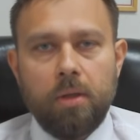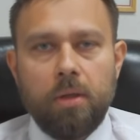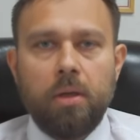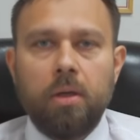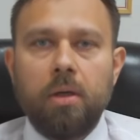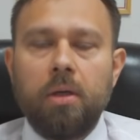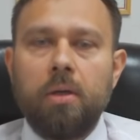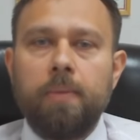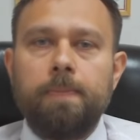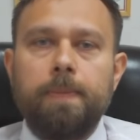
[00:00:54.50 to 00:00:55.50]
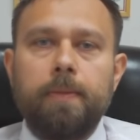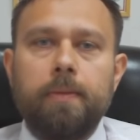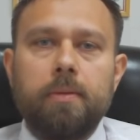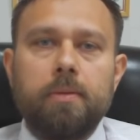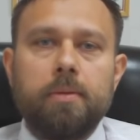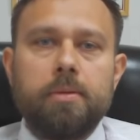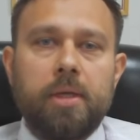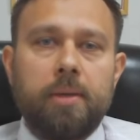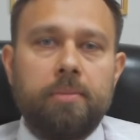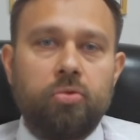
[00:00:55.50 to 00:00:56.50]
uh,
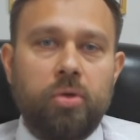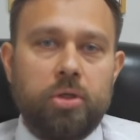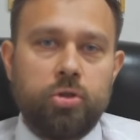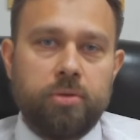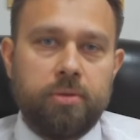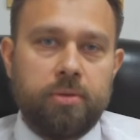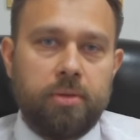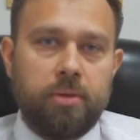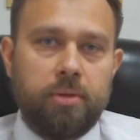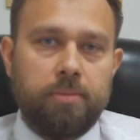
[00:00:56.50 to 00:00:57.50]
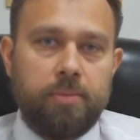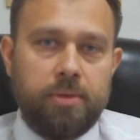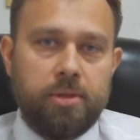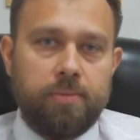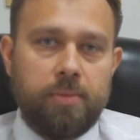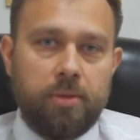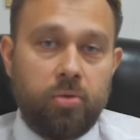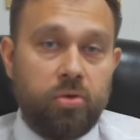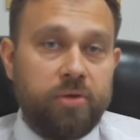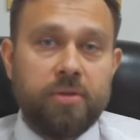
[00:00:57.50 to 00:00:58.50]
some Russian uh, businessmen
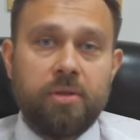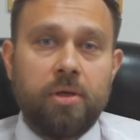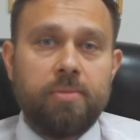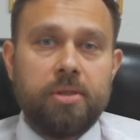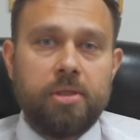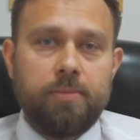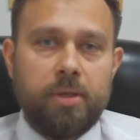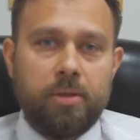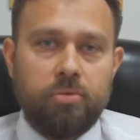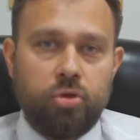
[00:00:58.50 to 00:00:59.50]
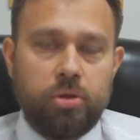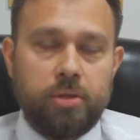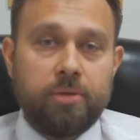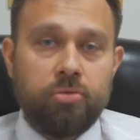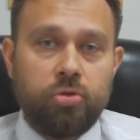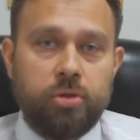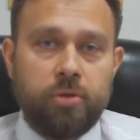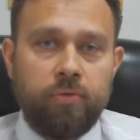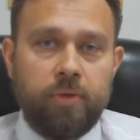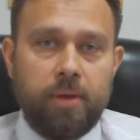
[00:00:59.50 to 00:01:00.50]
or even not businessmen can
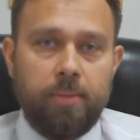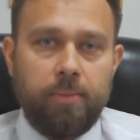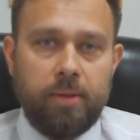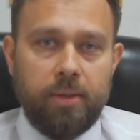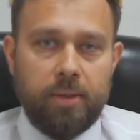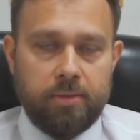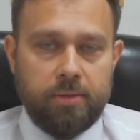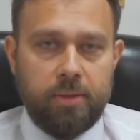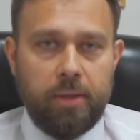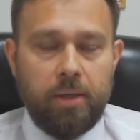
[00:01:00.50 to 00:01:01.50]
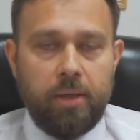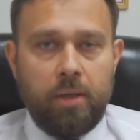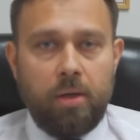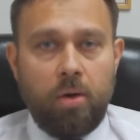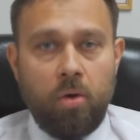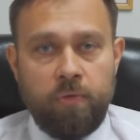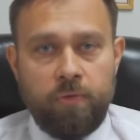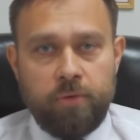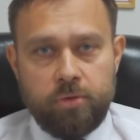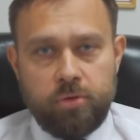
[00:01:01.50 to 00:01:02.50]
register the company and
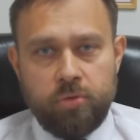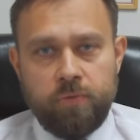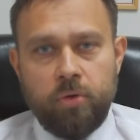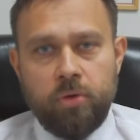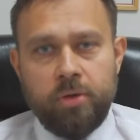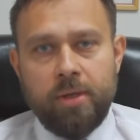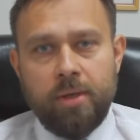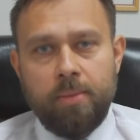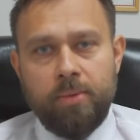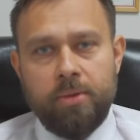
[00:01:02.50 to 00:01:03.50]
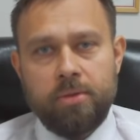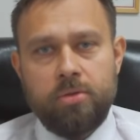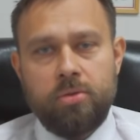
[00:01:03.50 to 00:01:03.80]
offer to foreign companies